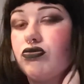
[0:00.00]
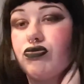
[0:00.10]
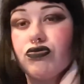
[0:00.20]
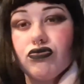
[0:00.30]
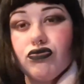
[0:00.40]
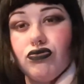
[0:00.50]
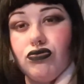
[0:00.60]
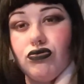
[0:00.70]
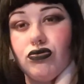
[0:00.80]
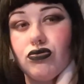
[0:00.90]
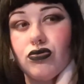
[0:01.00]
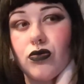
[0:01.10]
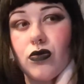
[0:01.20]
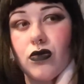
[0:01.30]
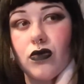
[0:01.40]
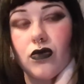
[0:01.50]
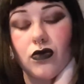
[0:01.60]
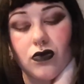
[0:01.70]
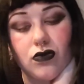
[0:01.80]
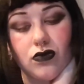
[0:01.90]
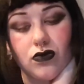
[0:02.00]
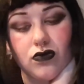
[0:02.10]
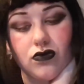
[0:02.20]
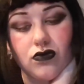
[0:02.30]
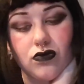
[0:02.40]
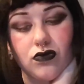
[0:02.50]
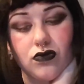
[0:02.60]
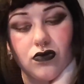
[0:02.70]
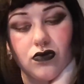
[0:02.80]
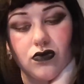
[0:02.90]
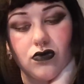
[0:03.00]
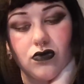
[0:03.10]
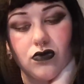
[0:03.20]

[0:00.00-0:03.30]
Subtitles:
Nobody speaks.